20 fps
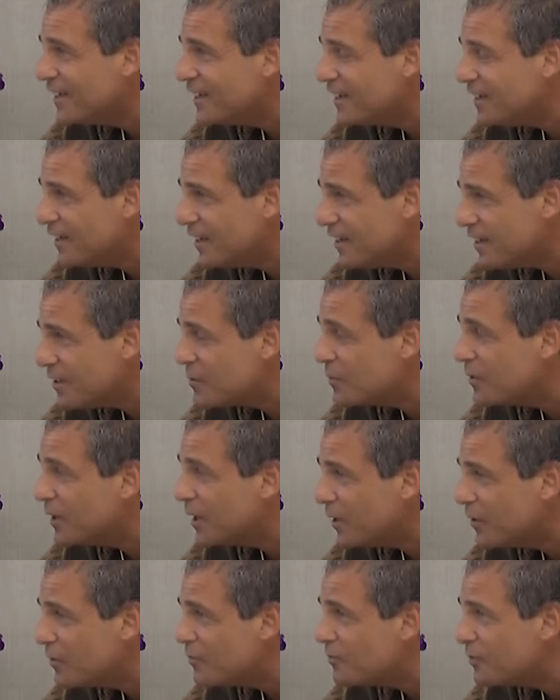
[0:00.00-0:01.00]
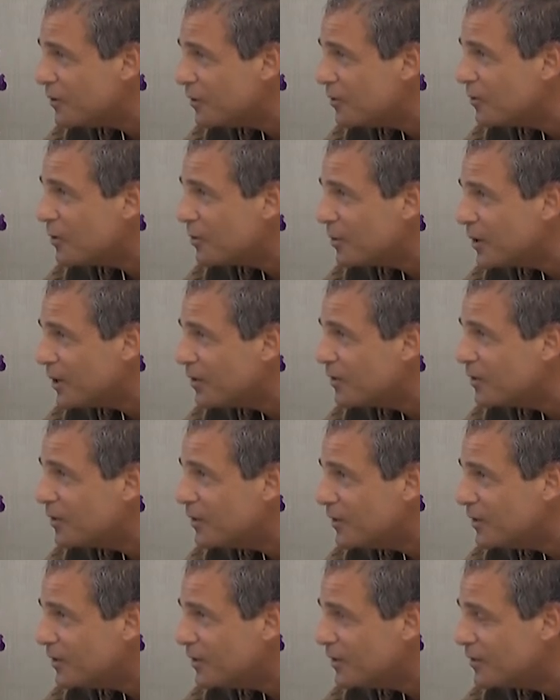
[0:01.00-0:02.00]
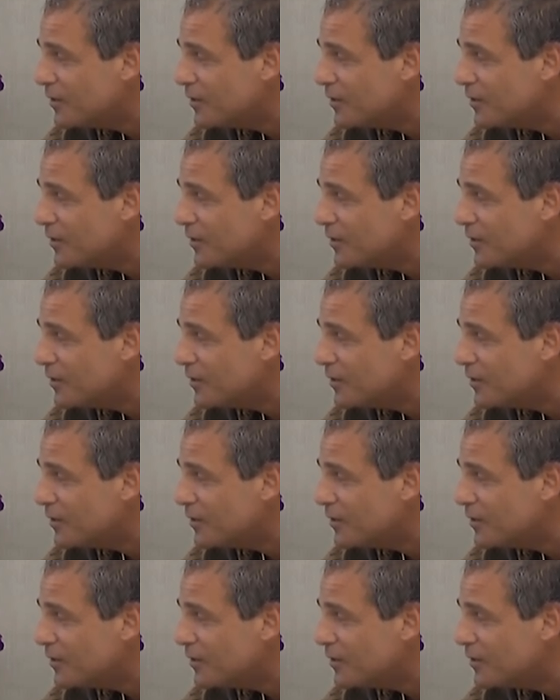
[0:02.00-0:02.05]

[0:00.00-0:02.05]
Yes, without fear around it.